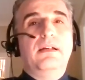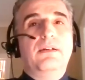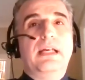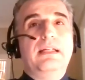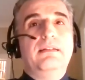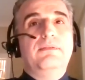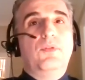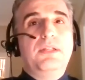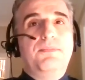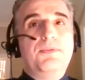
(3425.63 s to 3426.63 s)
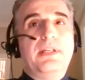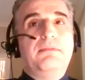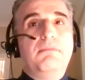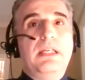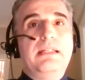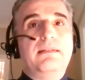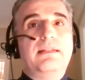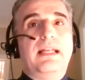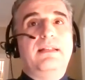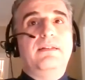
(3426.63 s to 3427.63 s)
okay, 40% means
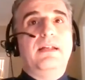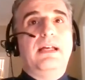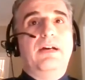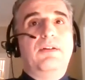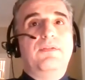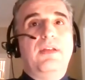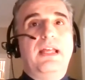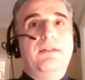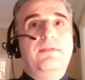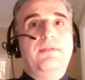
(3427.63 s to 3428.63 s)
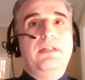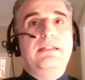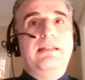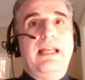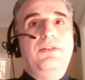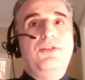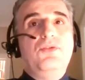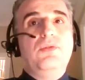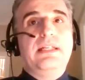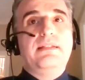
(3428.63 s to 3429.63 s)
that out of every 10
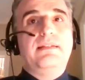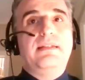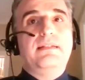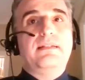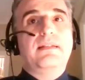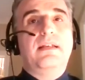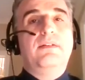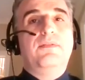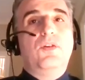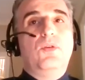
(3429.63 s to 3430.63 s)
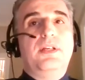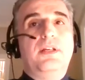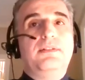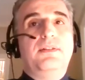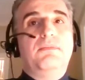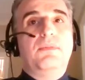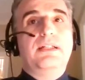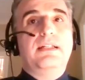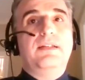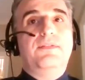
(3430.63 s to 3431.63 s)
new listings flowing onto the
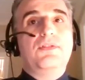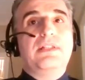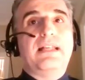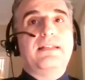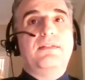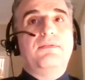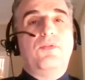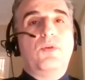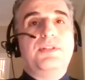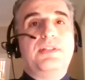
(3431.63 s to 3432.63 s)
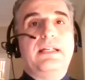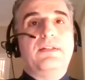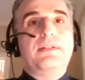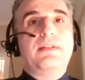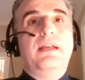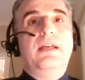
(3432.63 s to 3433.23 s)
market, if there's less than 4 sales,